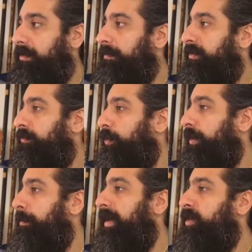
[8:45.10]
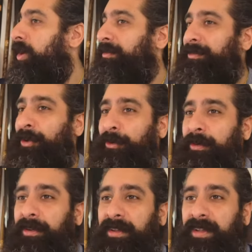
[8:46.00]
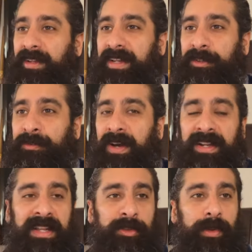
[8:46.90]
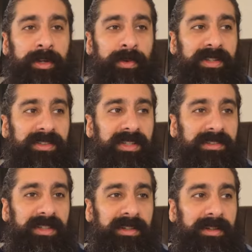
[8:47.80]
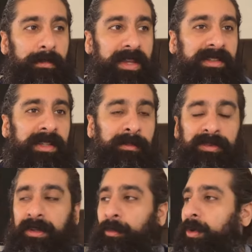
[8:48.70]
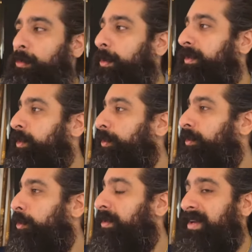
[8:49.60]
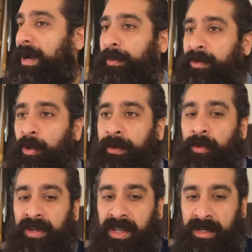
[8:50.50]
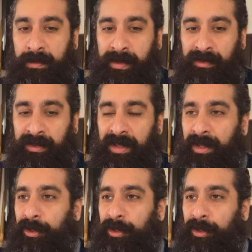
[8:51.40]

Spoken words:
Before, you may not have known. That's fine. That's where grace kicks in. It makes up for what we don't know, but now we know. We're not in ignorance.